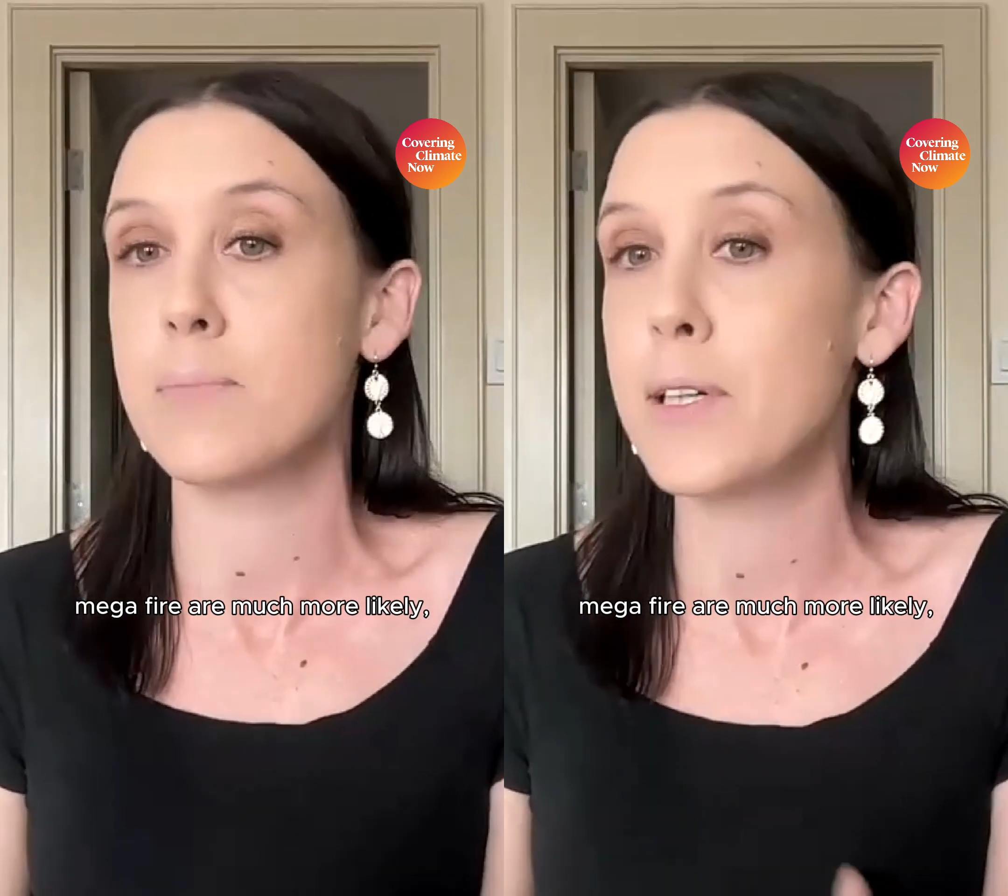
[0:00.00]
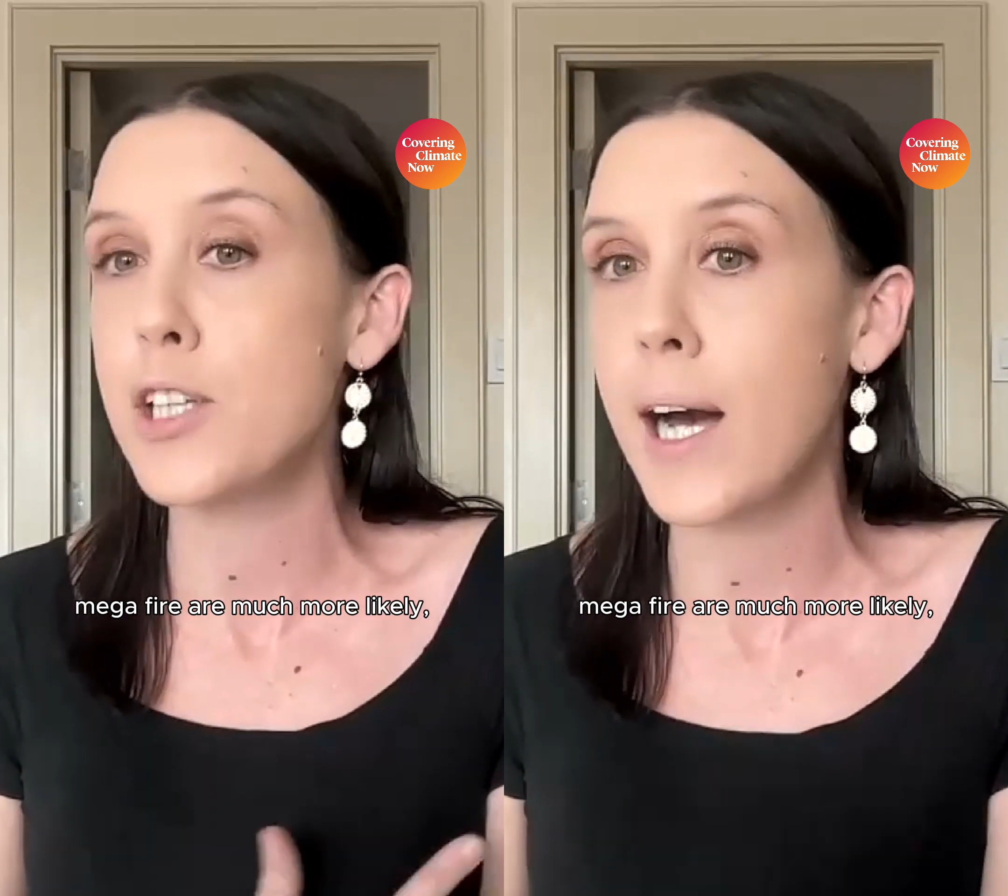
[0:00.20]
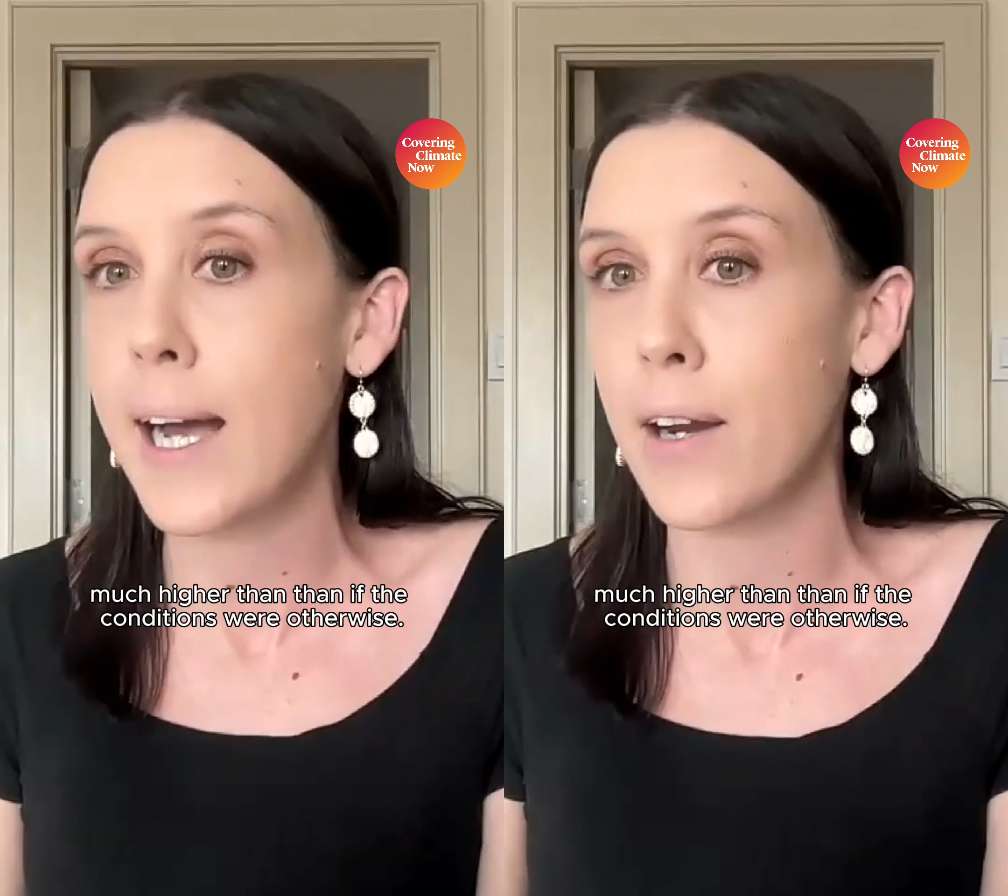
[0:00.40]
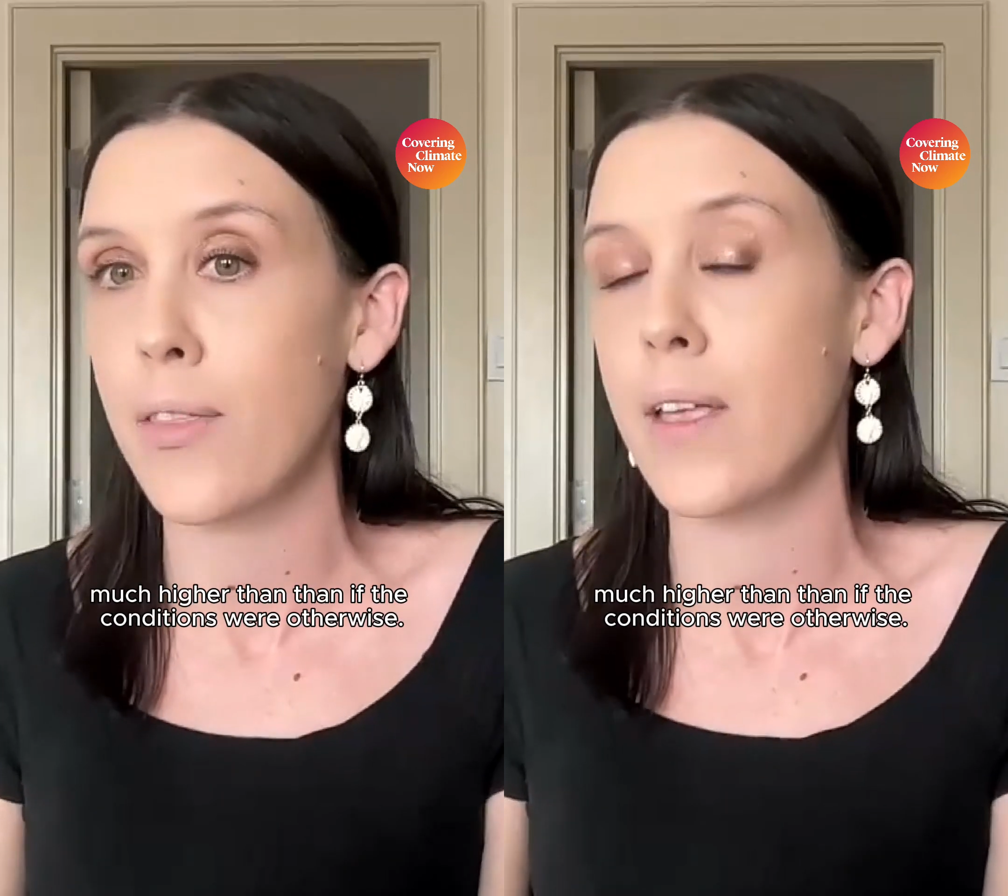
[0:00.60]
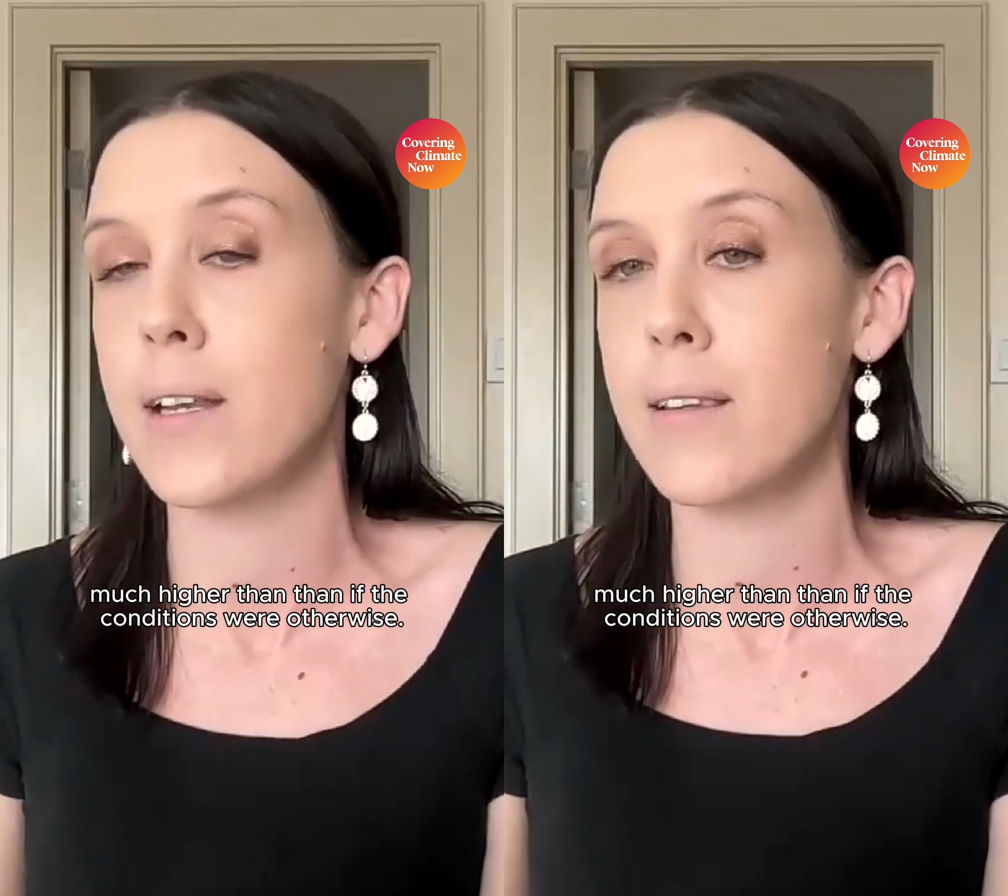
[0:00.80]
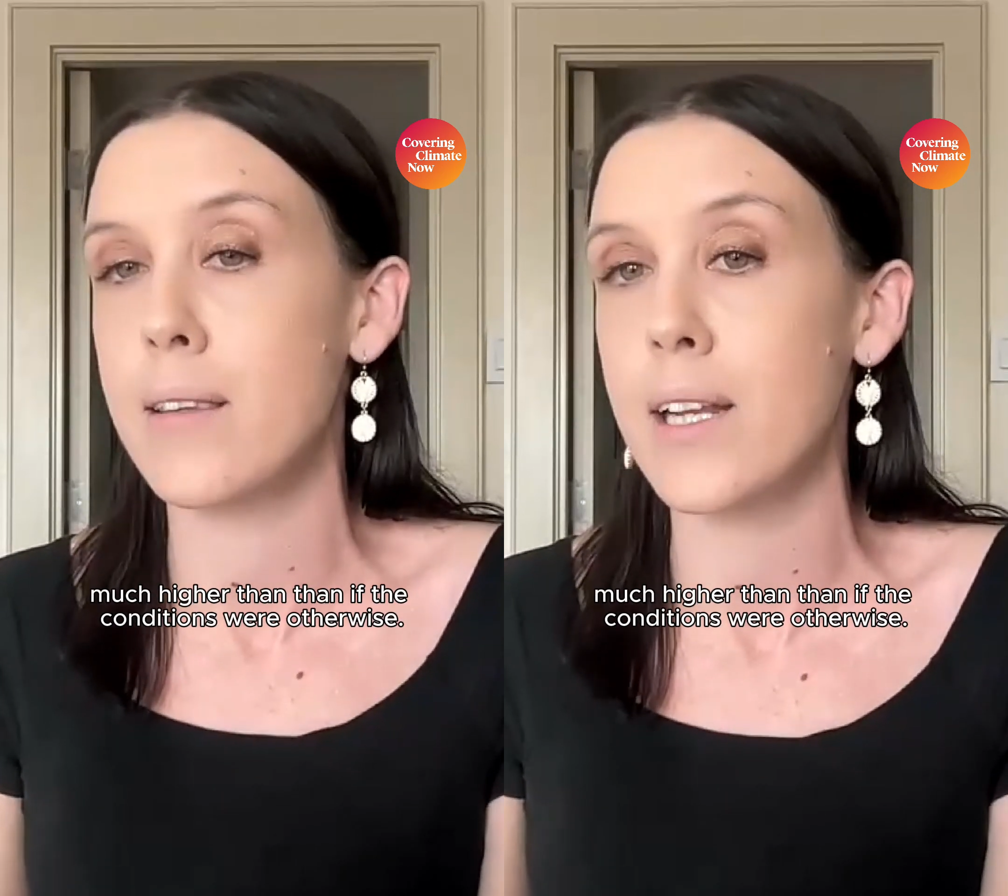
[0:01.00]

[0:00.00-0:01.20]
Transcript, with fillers: It's much higher than